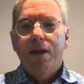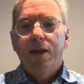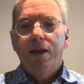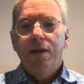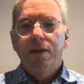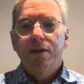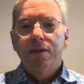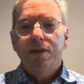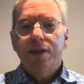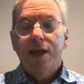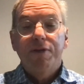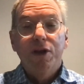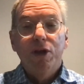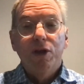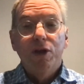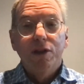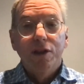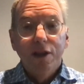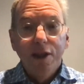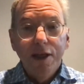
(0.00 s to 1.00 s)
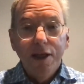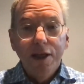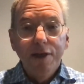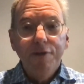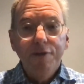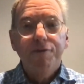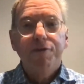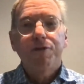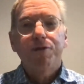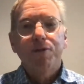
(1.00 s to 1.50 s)
is having
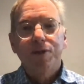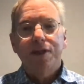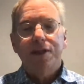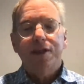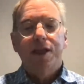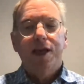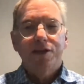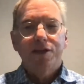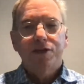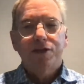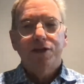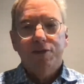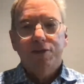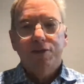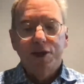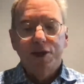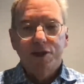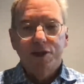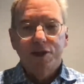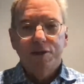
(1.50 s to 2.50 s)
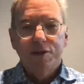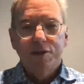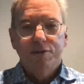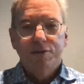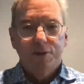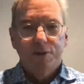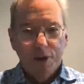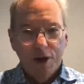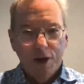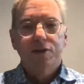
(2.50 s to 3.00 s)
moved last generation
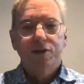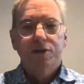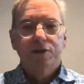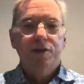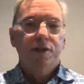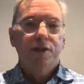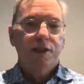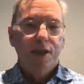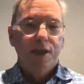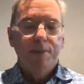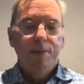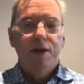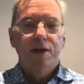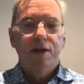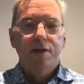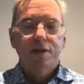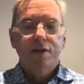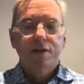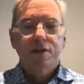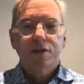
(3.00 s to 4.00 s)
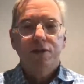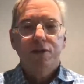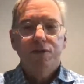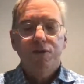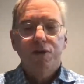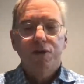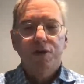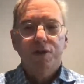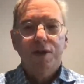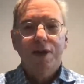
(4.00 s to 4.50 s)
from lecture to CMOS and so
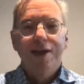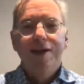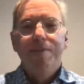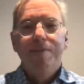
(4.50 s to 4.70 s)
forth,